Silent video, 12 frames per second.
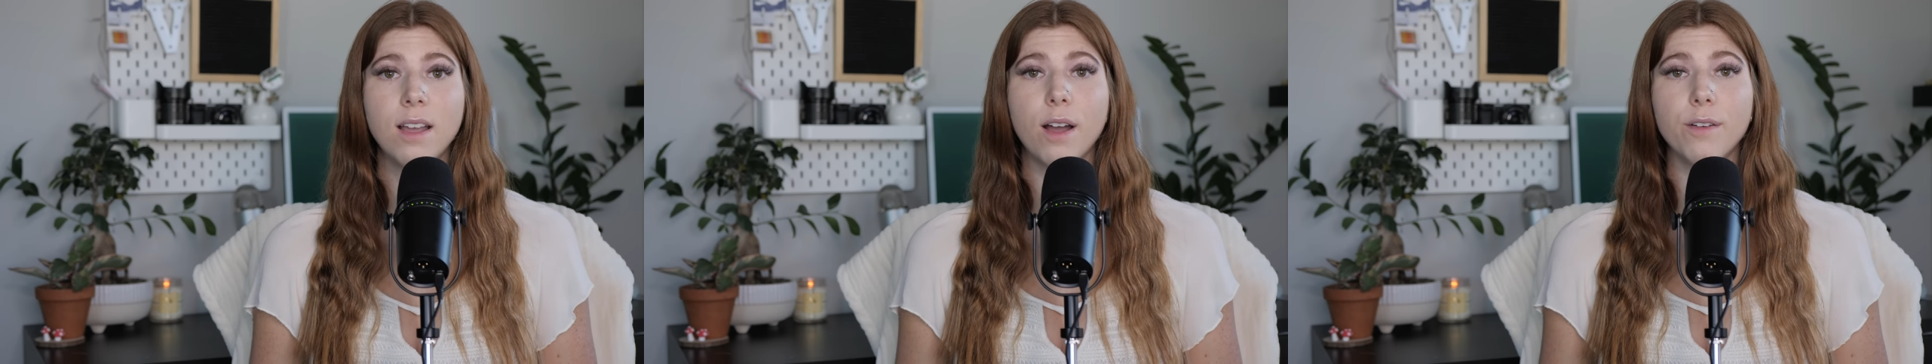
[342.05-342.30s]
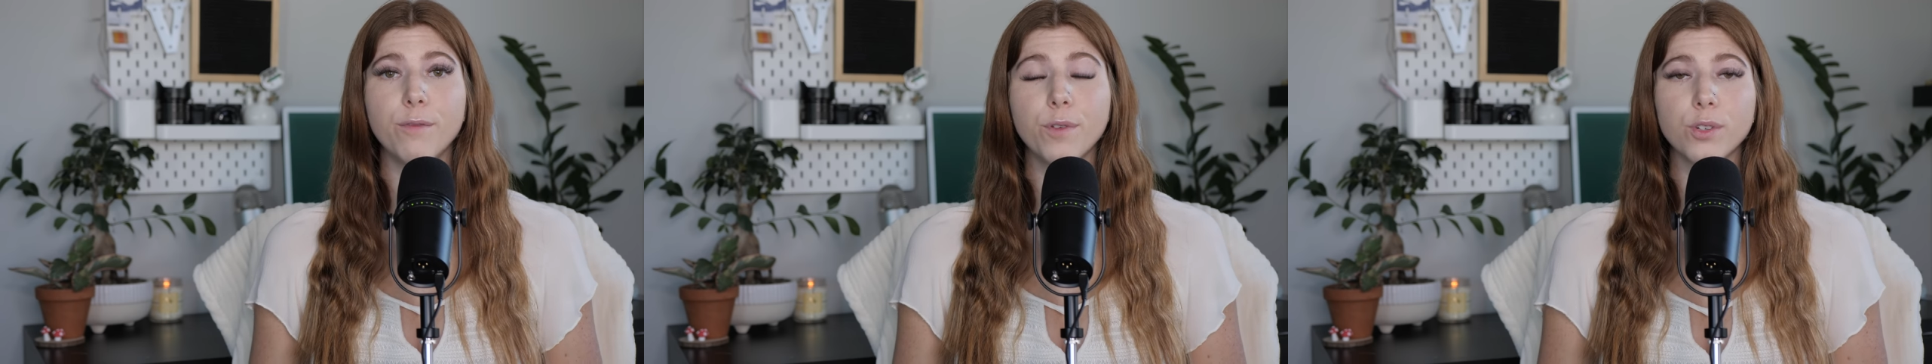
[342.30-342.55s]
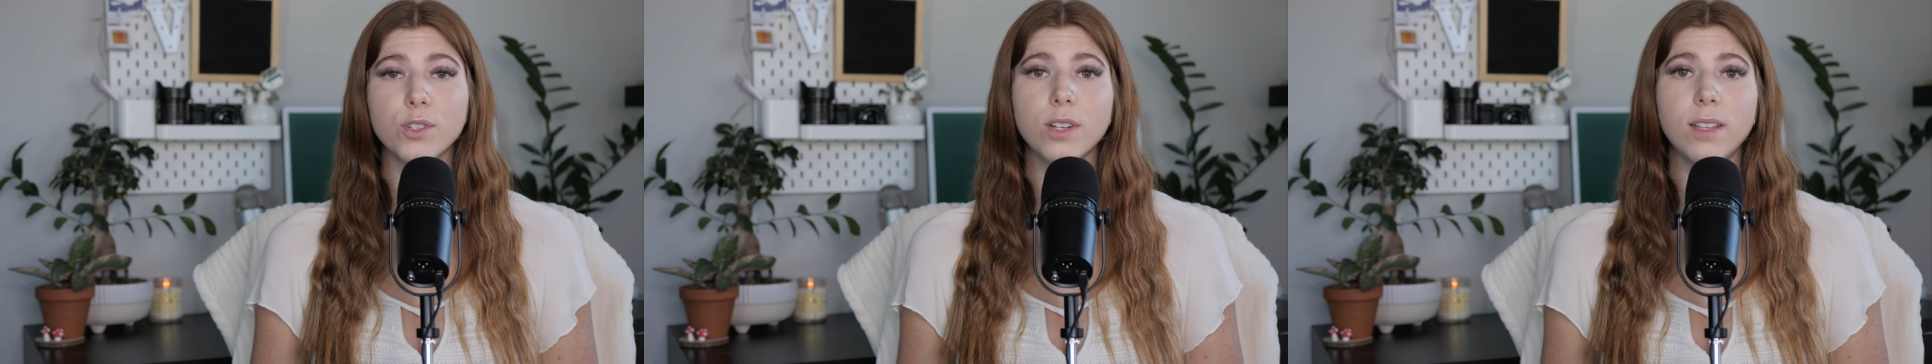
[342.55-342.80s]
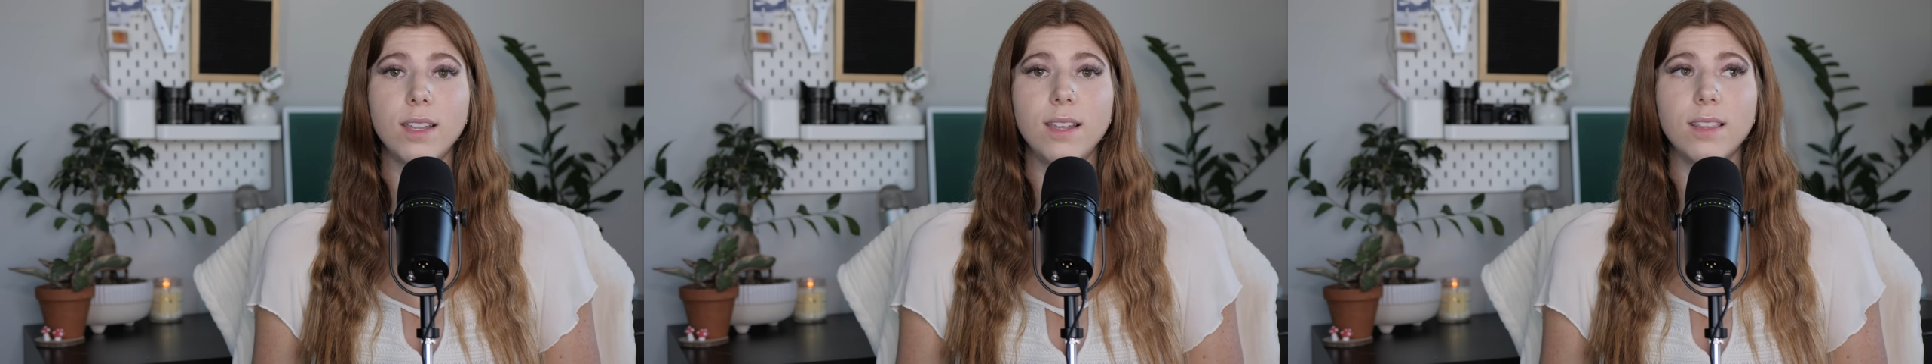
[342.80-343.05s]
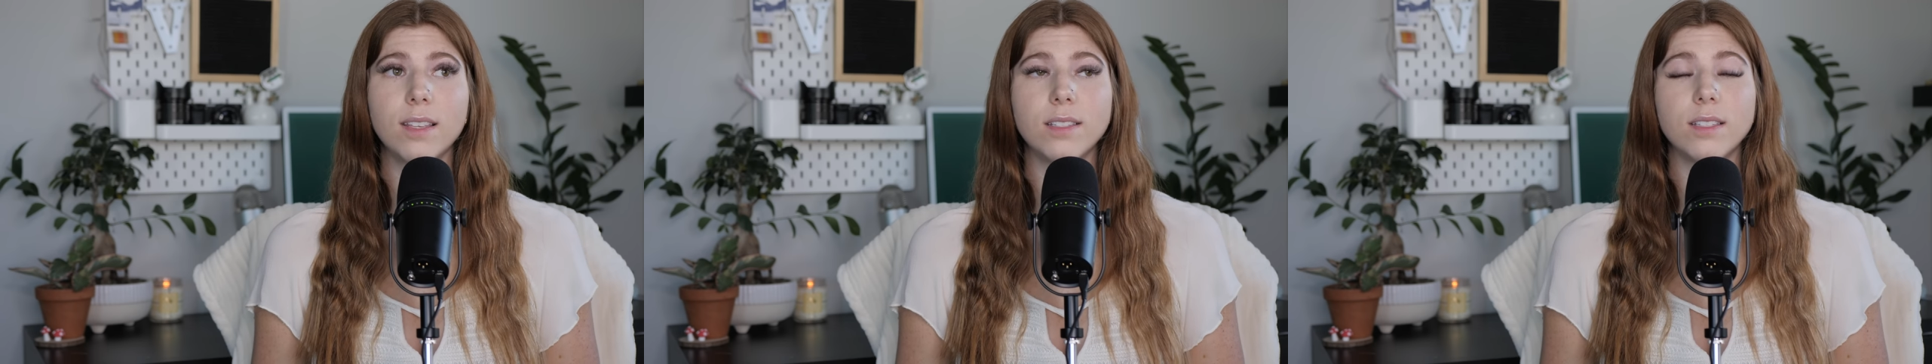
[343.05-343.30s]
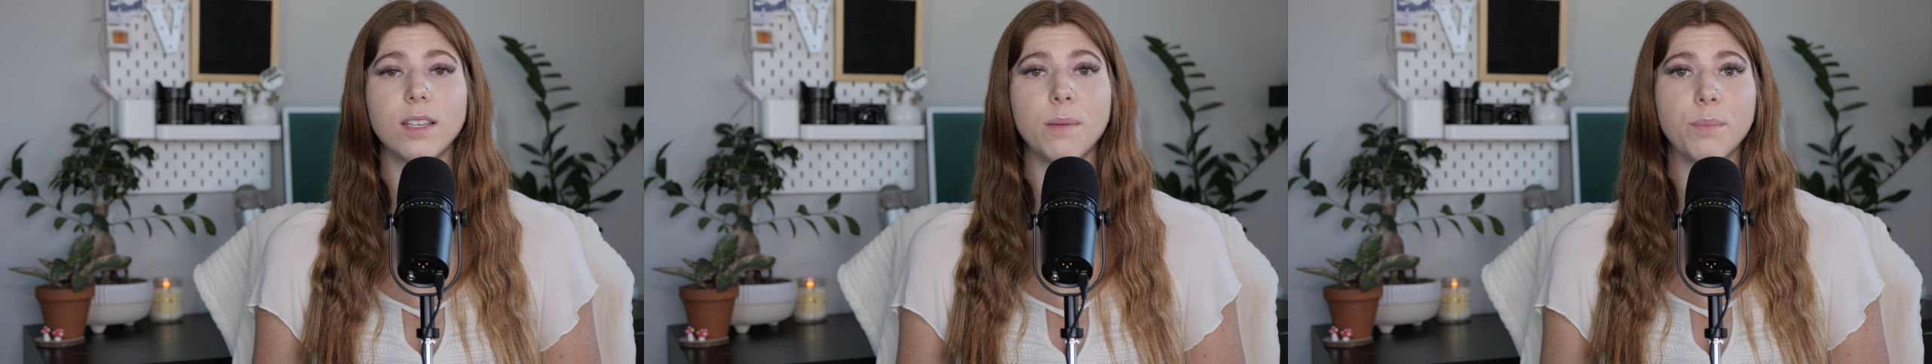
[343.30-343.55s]
Unfortunately, this
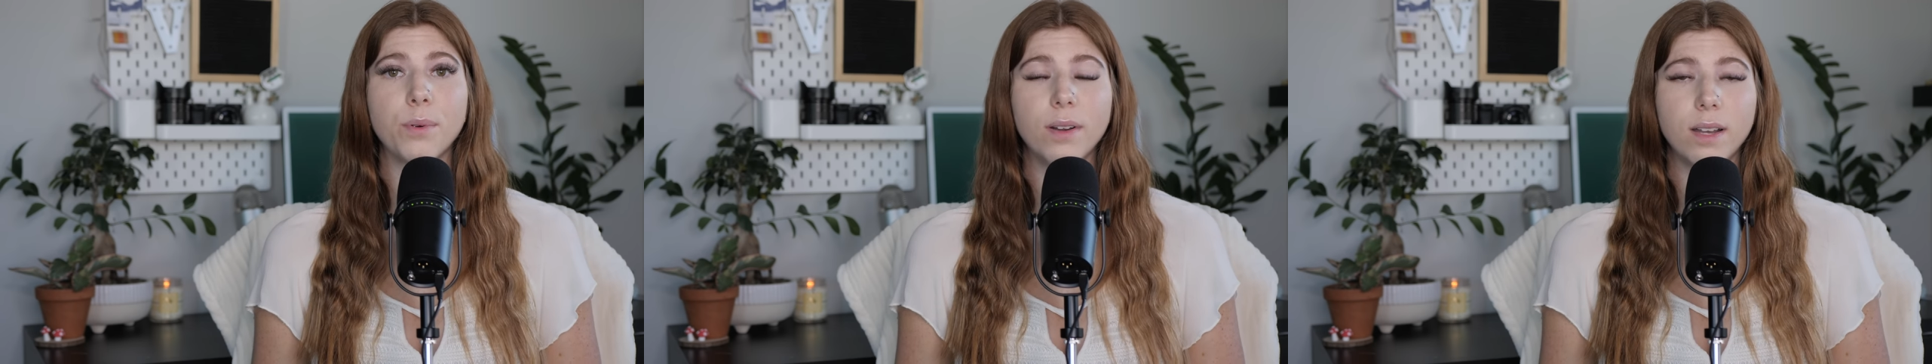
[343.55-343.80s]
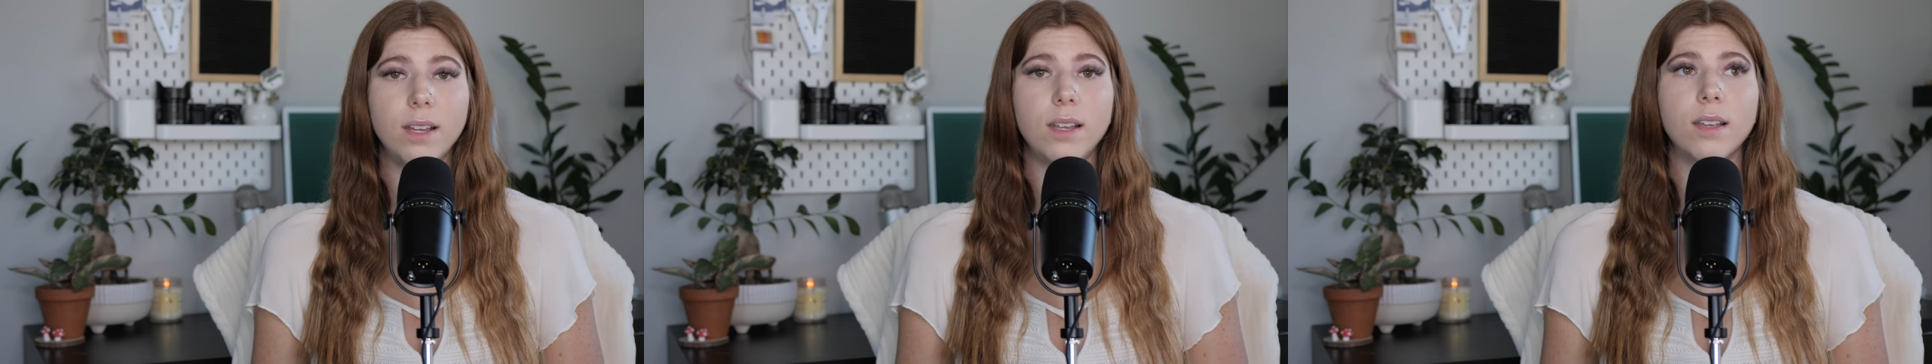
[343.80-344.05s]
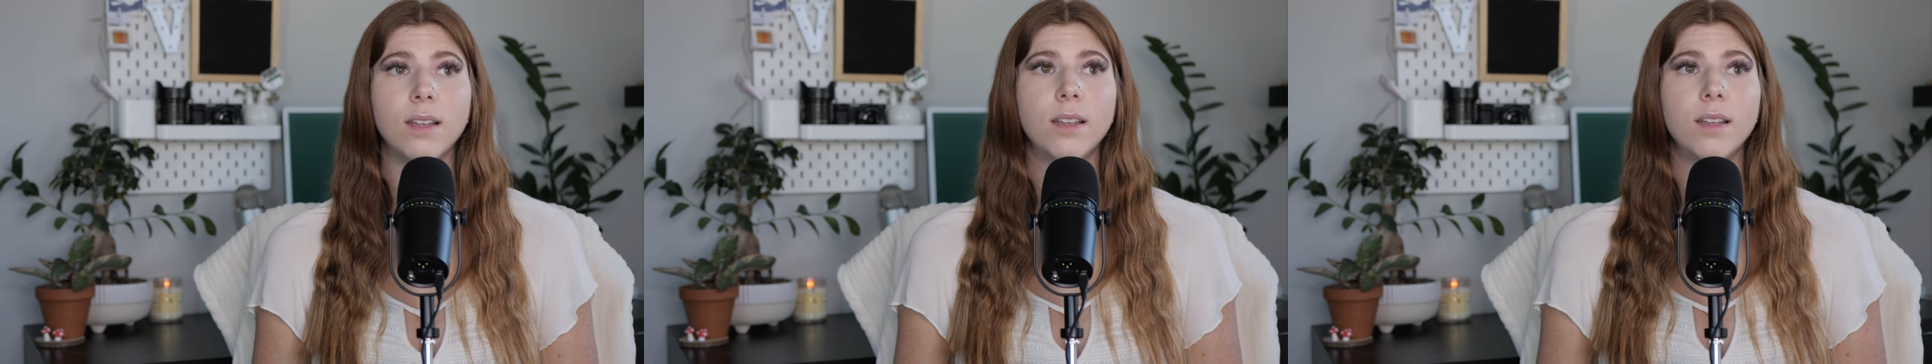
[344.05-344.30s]
is a pretty